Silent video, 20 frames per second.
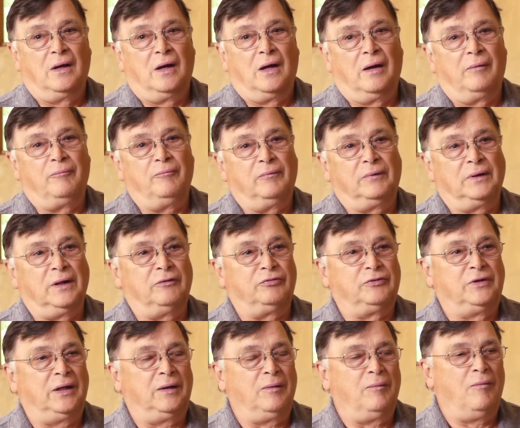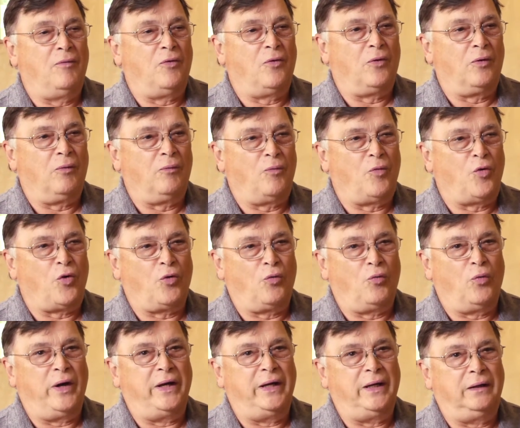I'm lifting more and more
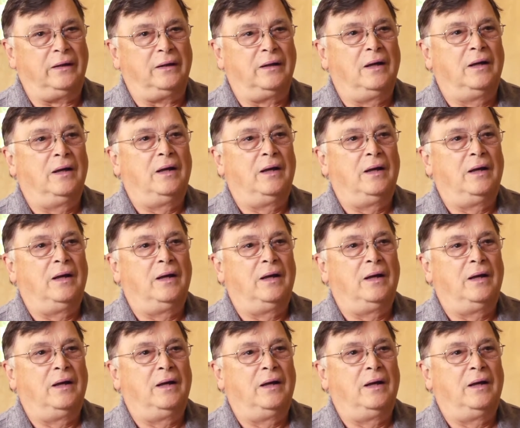weight,